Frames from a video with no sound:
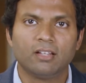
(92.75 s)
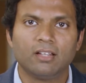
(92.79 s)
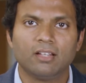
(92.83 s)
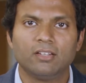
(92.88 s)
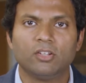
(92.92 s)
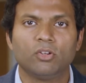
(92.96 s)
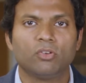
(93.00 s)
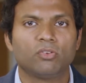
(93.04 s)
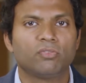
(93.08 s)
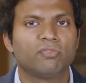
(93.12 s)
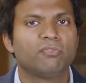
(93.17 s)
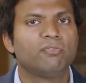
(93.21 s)

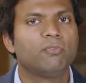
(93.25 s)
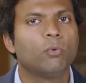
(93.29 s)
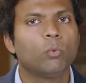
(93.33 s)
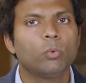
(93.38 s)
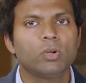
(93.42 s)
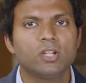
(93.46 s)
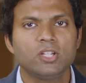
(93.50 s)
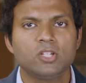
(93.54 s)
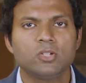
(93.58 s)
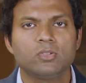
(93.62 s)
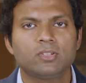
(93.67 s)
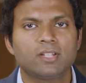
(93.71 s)
There's
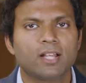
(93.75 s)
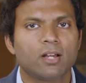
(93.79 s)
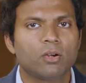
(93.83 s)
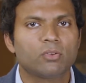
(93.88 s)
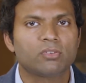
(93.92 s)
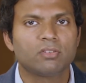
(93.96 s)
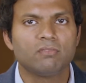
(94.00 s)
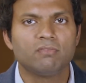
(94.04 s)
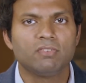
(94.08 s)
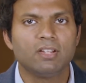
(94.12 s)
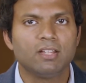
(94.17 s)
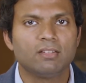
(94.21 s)

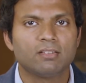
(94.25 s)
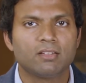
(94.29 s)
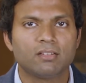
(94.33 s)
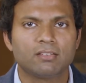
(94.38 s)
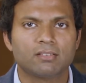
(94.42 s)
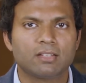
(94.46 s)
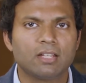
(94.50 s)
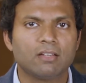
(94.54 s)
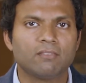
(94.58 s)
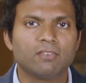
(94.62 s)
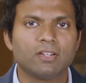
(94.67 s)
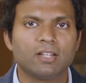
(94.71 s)
42,000 visas
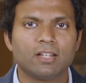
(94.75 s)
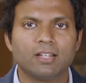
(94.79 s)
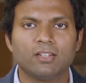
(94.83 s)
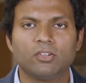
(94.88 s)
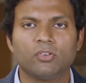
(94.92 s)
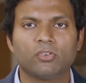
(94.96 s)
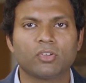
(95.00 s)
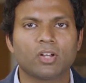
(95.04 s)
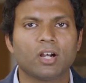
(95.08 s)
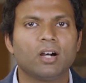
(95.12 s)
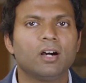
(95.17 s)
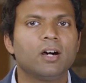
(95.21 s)
given and
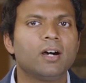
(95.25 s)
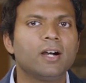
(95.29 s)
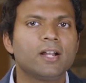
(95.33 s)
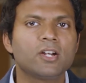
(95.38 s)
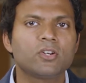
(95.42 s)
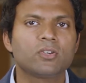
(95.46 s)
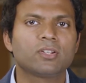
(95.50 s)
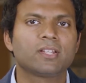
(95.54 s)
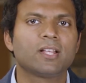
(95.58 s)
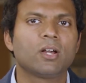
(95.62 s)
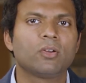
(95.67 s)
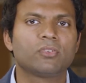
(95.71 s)
there's
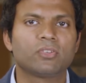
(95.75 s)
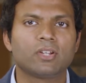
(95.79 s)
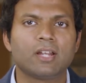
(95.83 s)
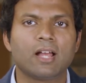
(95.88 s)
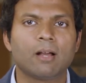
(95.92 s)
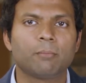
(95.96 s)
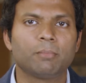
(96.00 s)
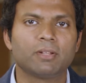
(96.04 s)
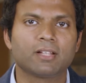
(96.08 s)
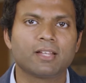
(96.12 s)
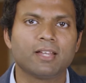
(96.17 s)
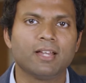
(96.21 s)
100,000
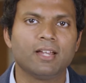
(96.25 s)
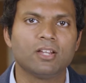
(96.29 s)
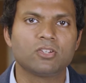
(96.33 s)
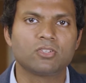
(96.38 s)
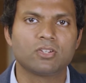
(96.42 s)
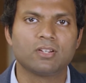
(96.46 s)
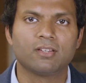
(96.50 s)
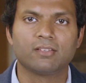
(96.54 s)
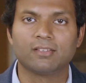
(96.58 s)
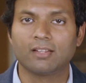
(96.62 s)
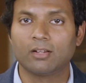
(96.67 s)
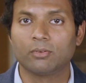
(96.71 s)

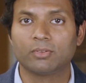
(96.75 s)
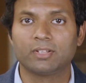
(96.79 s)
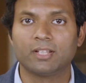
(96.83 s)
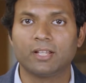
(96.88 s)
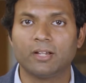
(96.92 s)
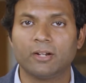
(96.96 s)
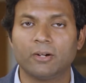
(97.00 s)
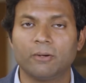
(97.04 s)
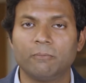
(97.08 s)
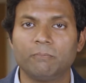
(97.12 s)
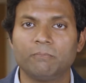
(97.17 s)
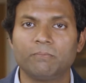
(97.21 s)
applications out
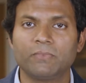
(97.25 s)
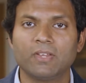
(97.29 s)
there.